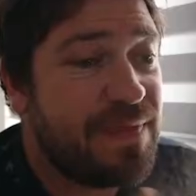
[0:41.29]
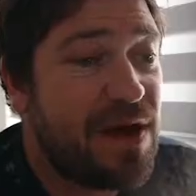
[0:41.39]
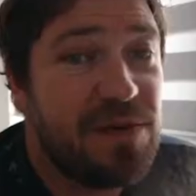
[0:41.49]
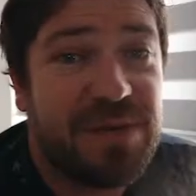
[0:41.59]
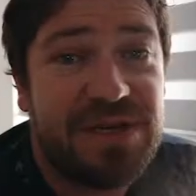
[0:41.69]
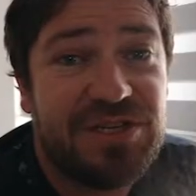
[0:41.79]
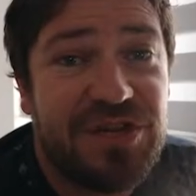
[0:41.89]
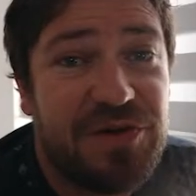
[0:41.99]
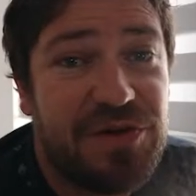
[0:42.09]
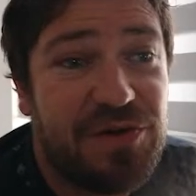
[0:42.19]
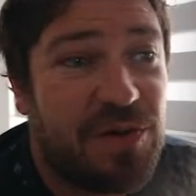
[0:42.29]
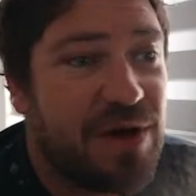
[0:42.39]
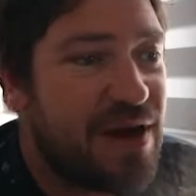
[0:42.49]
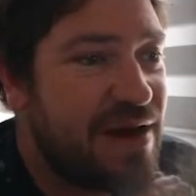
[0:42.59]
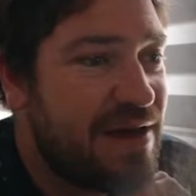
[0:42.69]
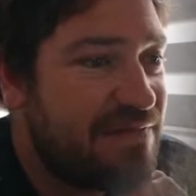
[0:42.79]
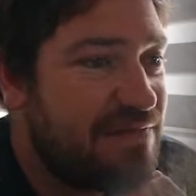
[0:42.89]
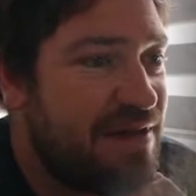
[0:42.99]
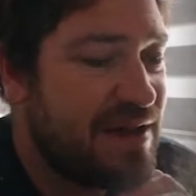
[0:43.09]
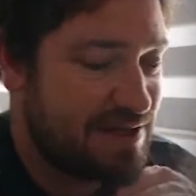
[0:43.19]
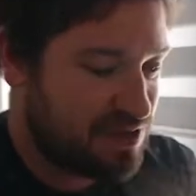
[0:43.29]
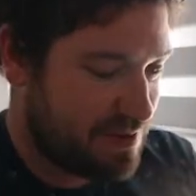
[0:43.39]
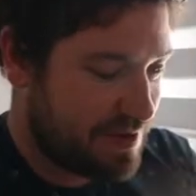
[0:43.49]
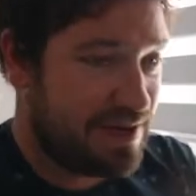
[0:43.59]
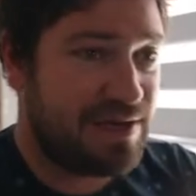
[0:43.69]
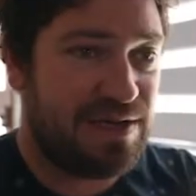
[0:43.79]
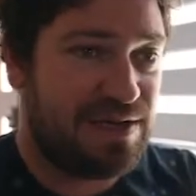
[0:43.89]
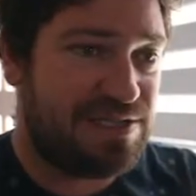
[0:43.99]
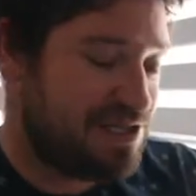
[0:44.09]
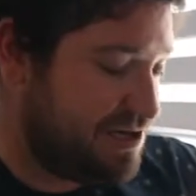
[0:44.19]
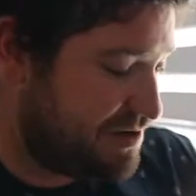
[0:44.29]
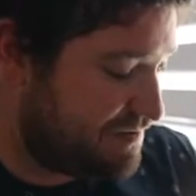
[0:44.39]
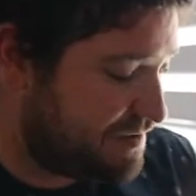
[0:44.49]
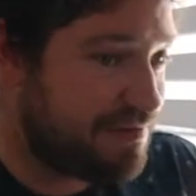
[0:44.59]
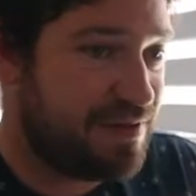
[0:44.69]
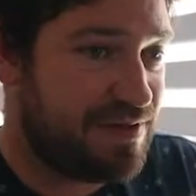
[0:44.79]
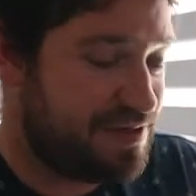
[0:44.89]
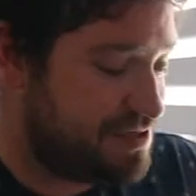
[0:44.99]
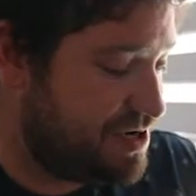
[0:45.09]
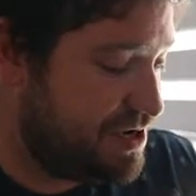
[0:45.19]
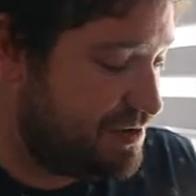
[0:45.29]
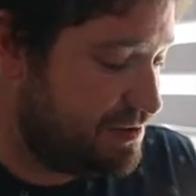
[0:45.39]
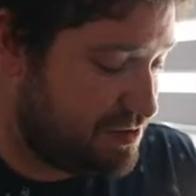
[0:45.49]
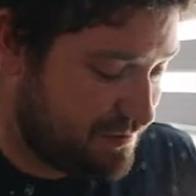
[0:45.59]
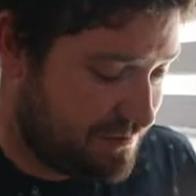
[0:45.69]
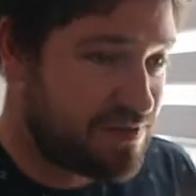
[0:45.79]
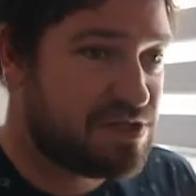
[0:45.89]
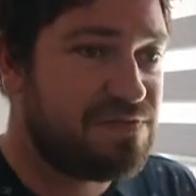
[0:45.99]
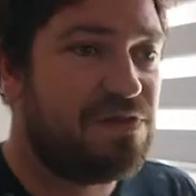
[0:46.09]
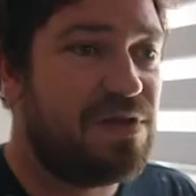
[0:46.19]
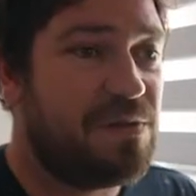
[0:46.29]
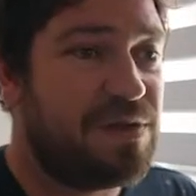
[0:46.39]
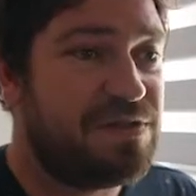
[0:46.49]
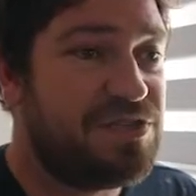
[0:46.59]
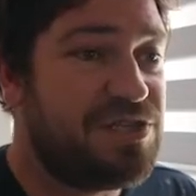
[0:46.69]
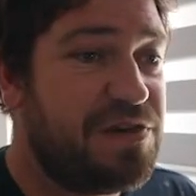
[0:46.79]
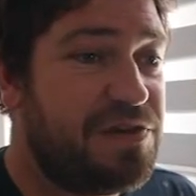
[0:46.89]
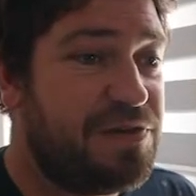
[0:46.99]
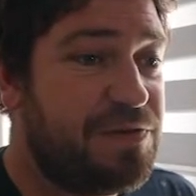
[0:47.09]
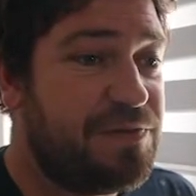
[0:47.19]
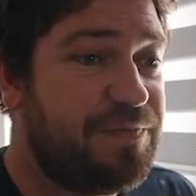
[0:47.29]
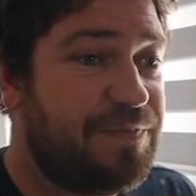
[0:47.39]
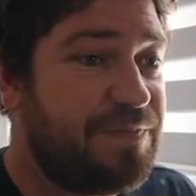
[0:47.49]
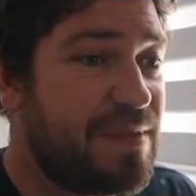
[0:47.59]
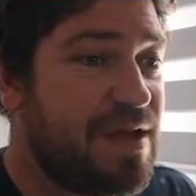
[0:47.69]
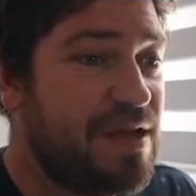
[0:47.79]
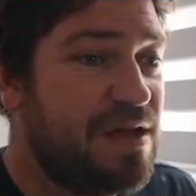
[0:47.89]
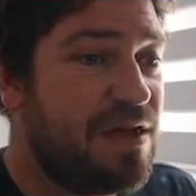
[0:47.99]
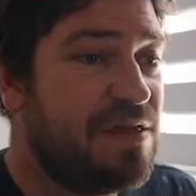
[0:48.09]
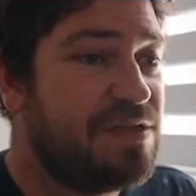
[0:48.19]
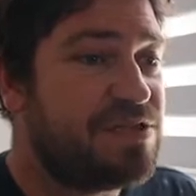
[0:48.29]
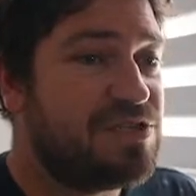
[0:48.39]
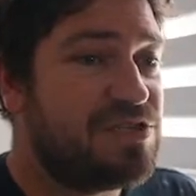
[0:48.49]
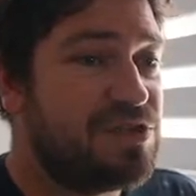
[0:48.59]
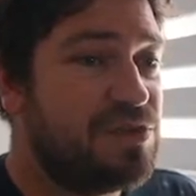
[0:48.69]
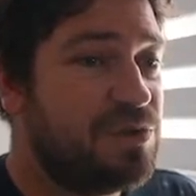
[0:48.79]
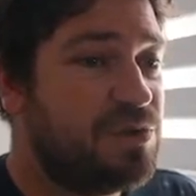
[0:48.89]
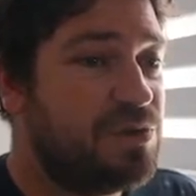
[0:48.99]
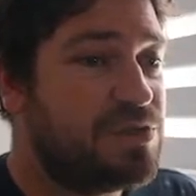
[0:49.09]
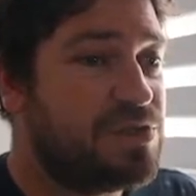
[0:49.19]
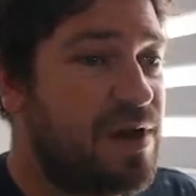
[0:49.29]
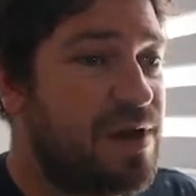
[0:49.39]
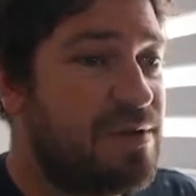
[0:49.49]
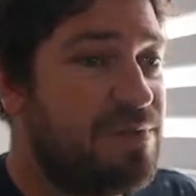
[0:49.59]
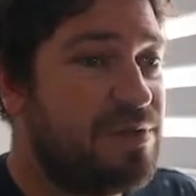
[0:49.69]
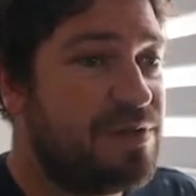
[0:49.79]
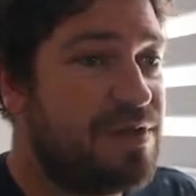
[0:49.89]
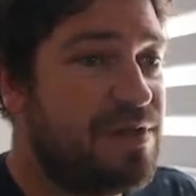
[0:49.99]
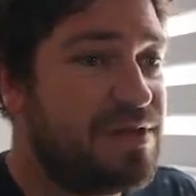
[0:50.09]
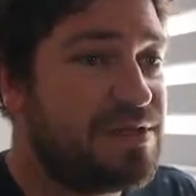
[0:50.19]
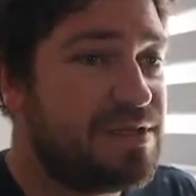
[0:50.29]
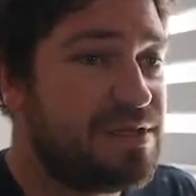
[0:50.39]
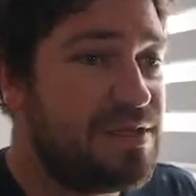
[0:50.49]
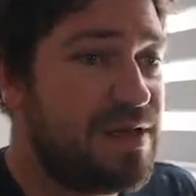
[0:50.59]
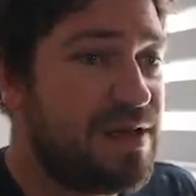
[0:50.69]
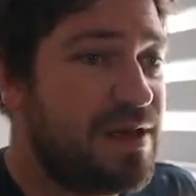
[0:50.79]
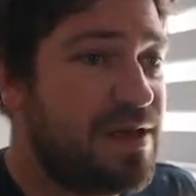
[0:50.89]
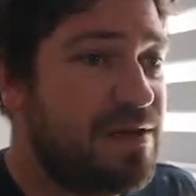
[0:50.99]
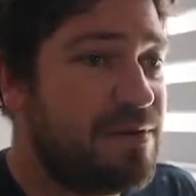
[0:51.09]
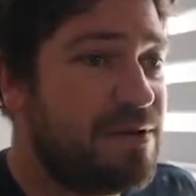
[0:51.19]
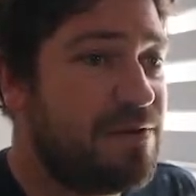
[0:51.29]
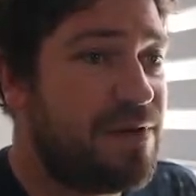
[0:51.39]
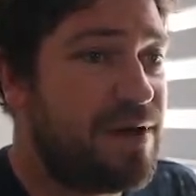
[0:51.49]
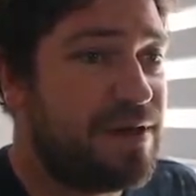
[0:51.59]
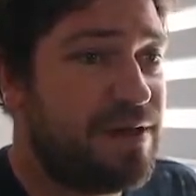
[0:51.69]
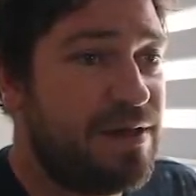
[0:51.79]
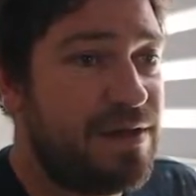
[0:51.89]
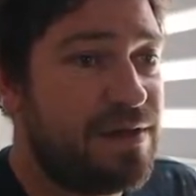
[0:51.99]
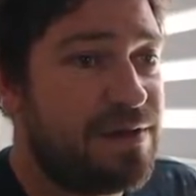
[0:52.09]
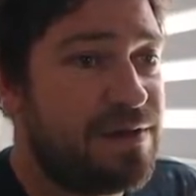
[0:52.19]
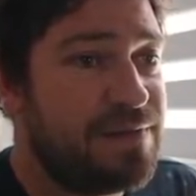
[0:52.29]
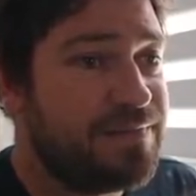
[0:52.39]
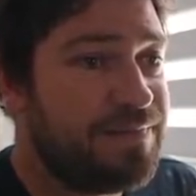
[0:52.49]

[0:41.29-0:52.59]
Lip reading: now I'm going to show you what I have done. So I made a little list here of everything that is new. So first of all, I wanted to show you this school. So I built this area right here.